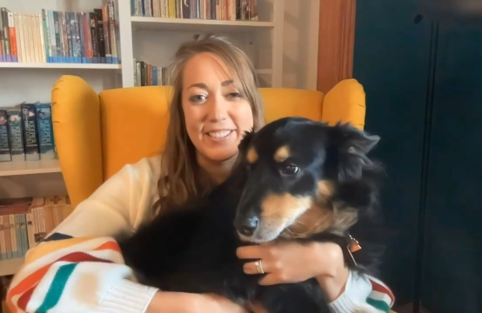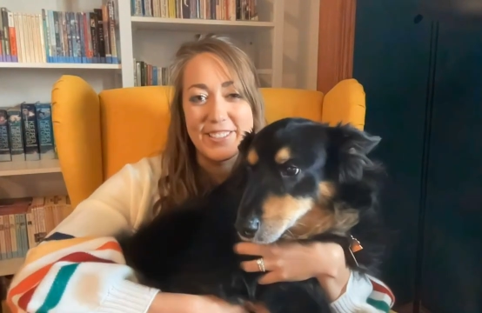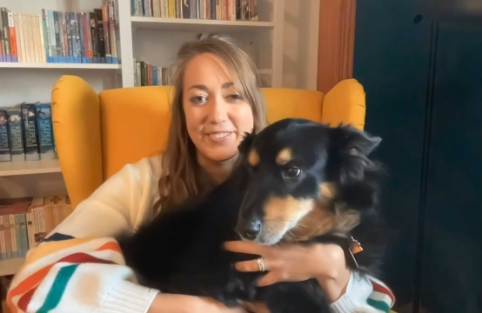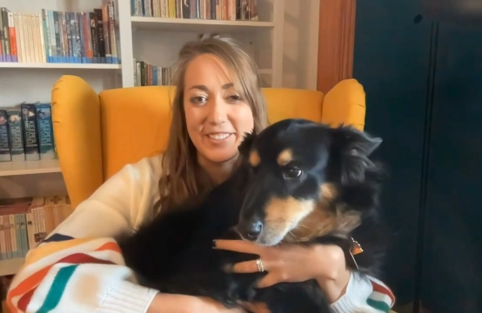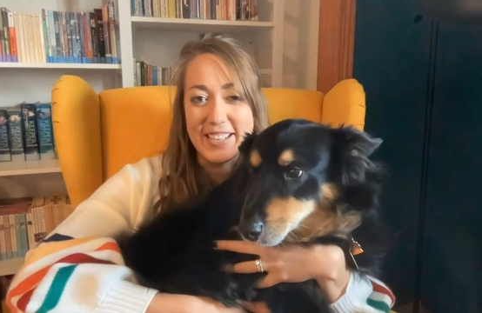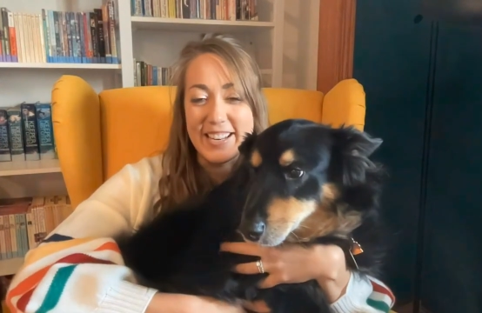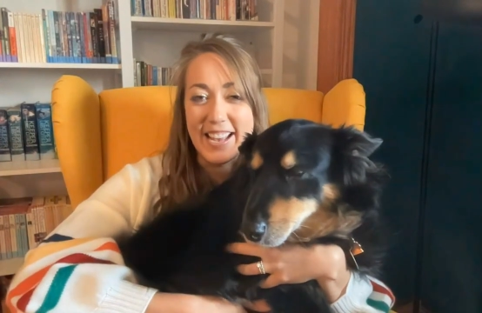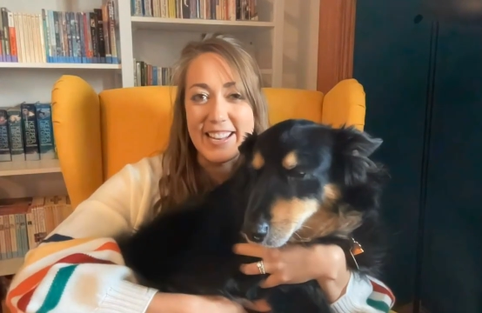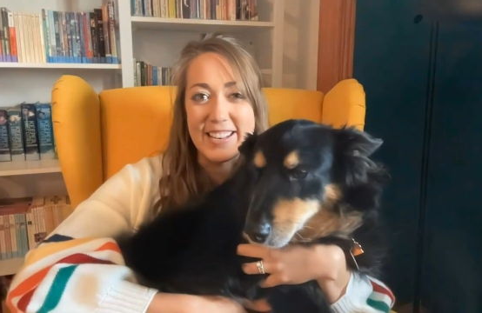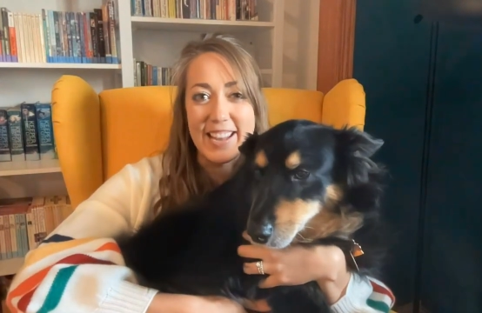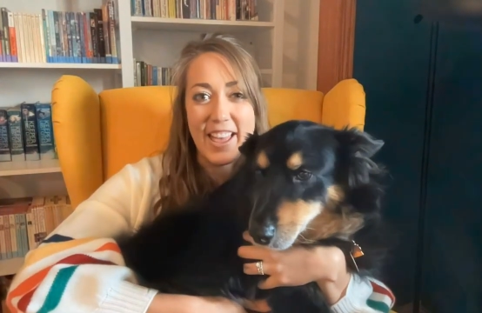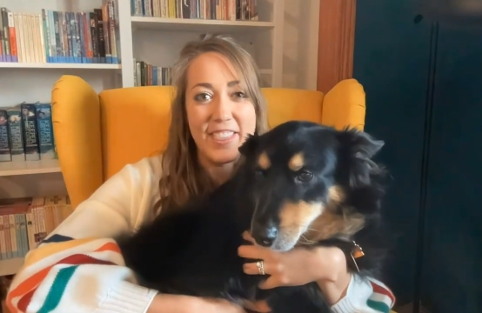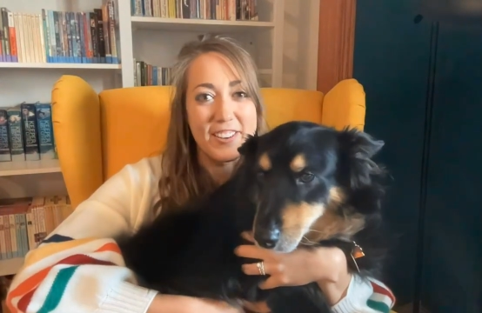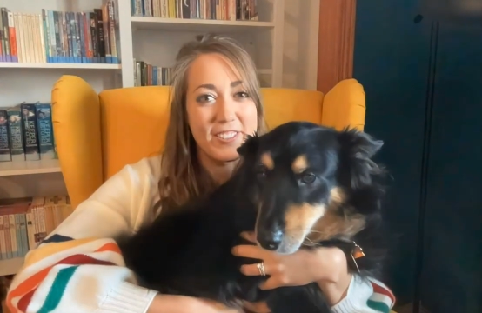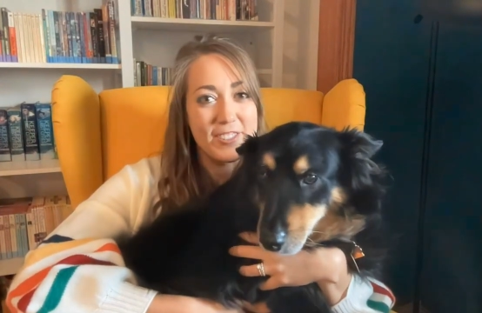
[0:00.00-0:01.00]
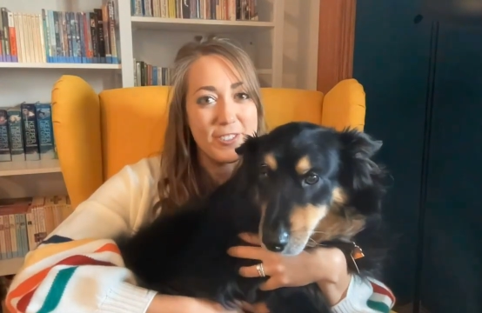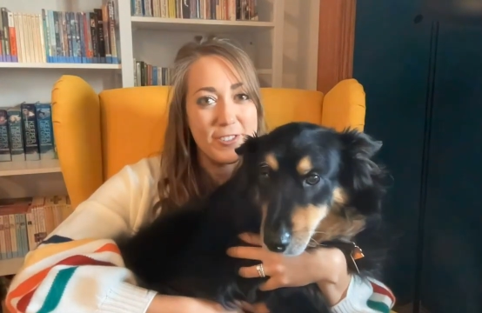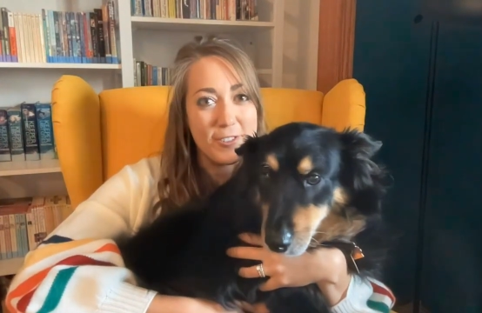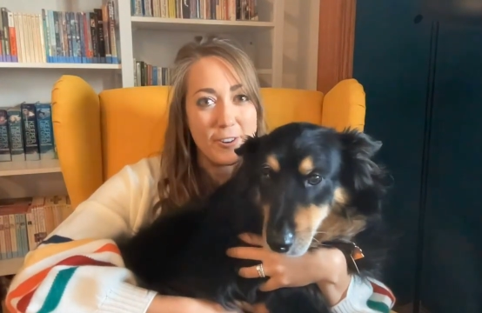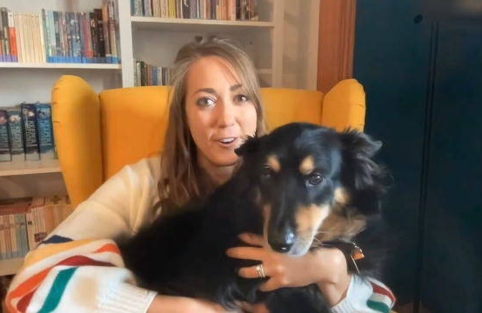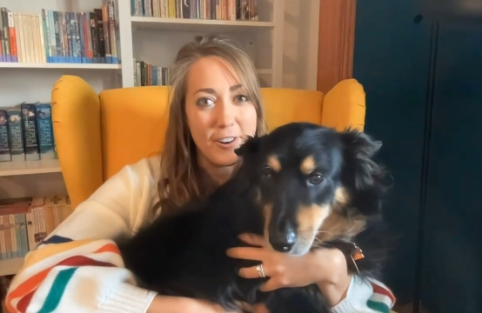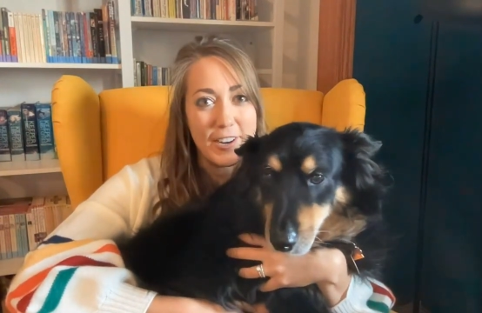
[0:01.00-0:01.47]
to read another
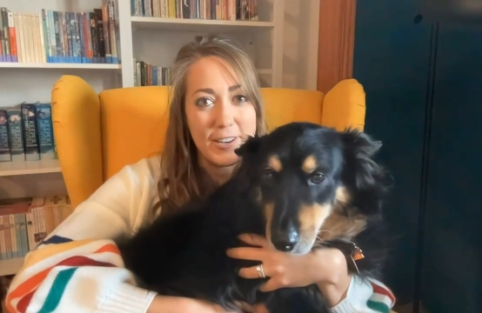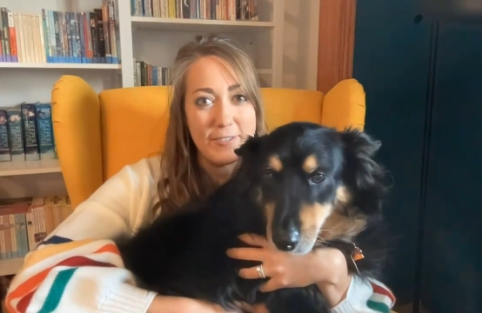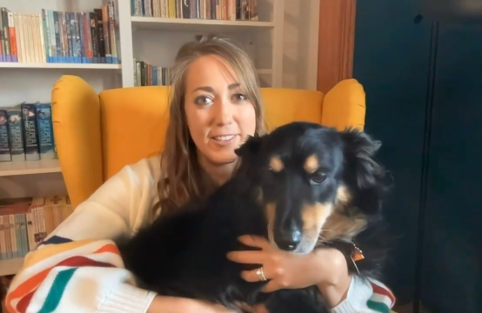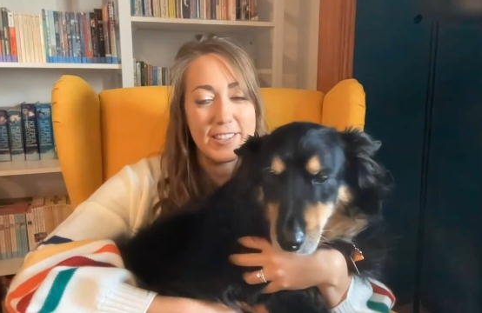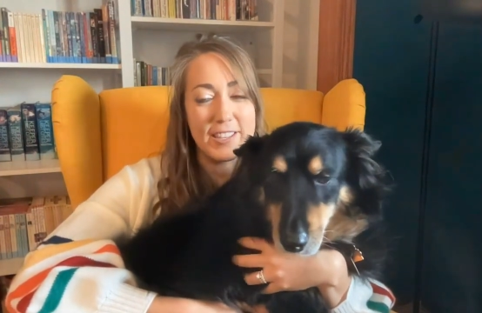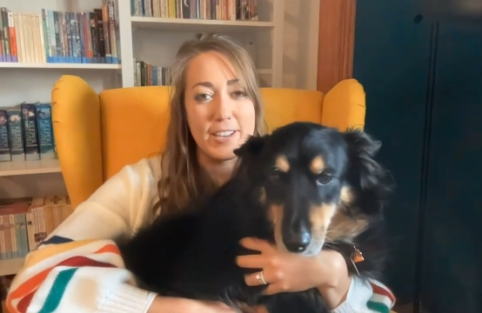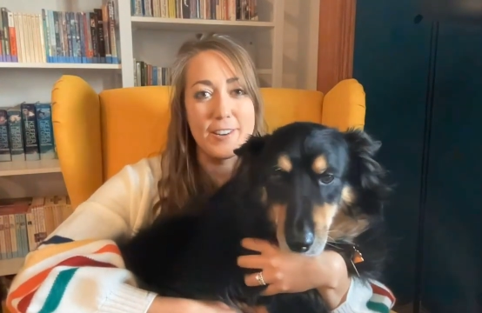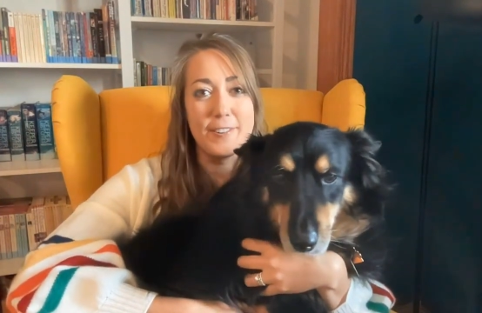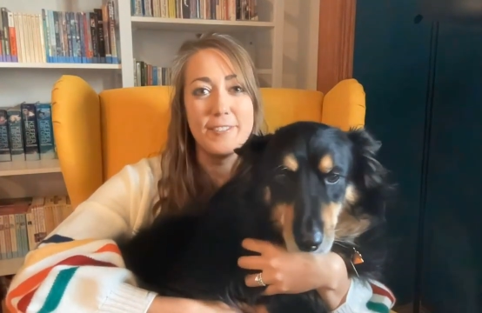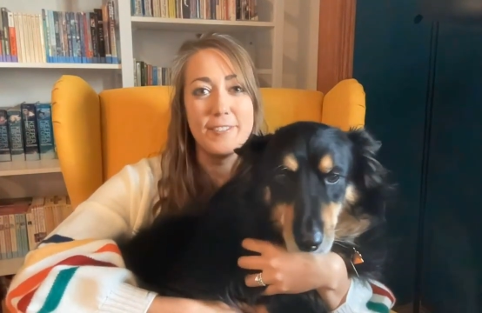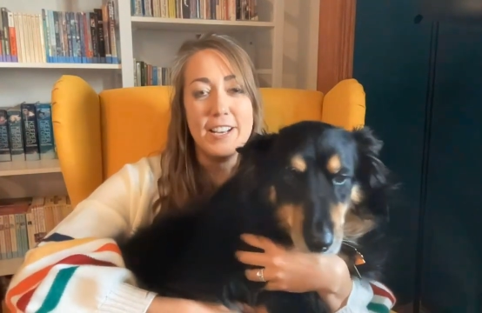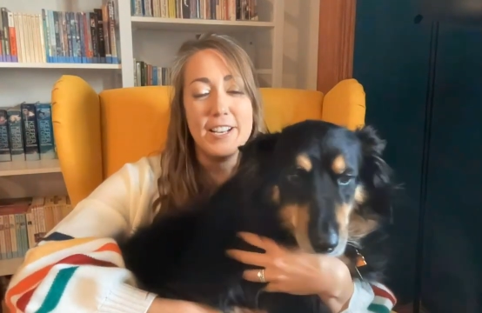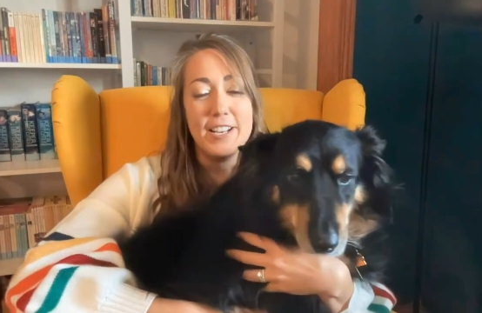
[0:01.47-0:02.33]
story with you.